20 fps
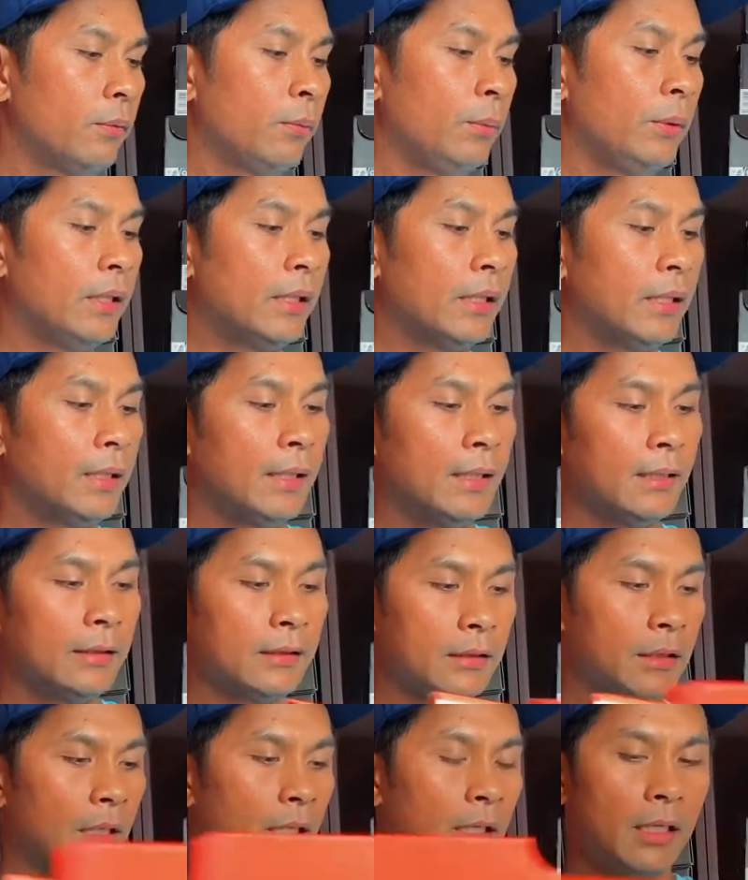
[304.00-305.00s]
we got
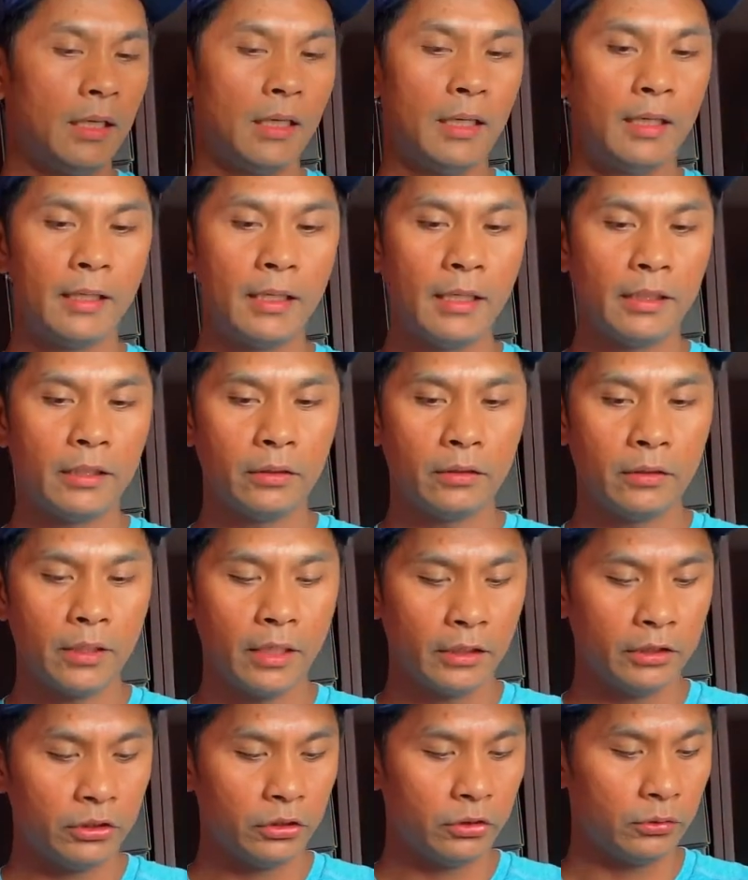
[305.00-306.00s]
another
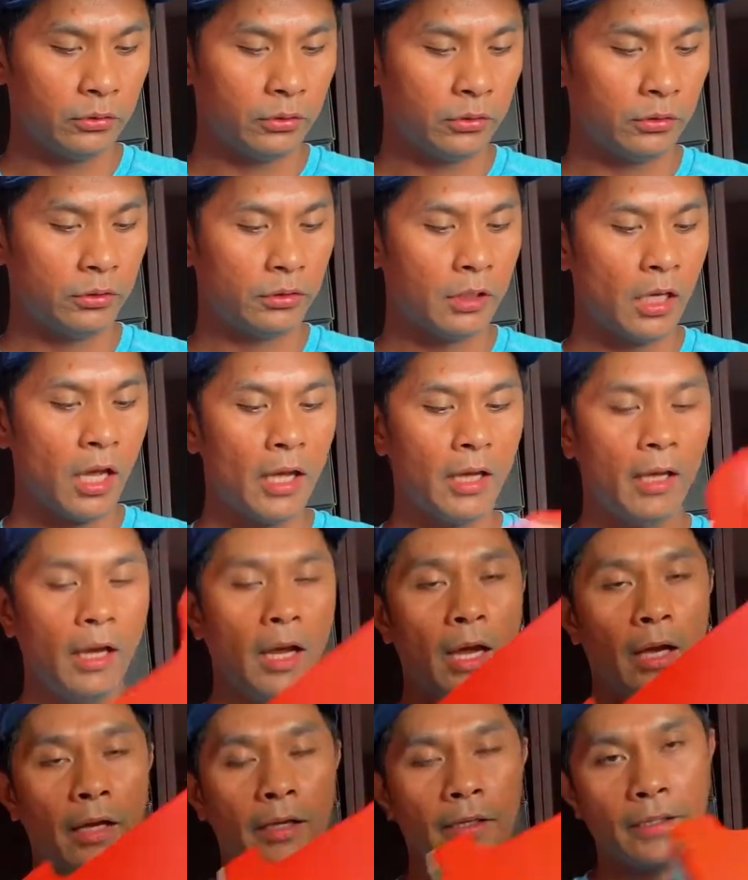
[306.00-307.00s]
running
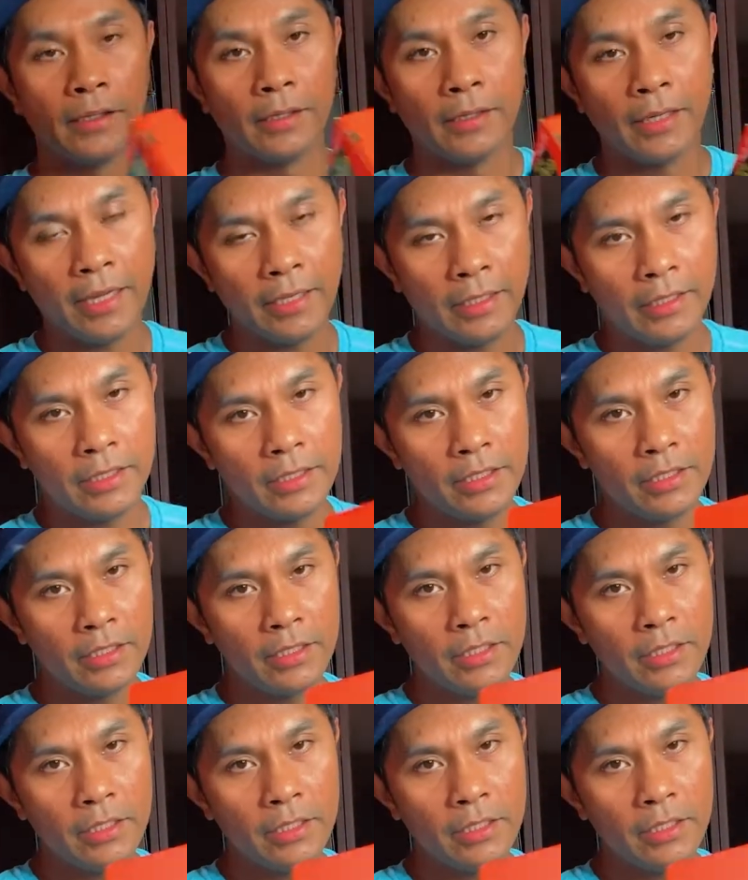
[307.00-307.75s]
shoes, Nike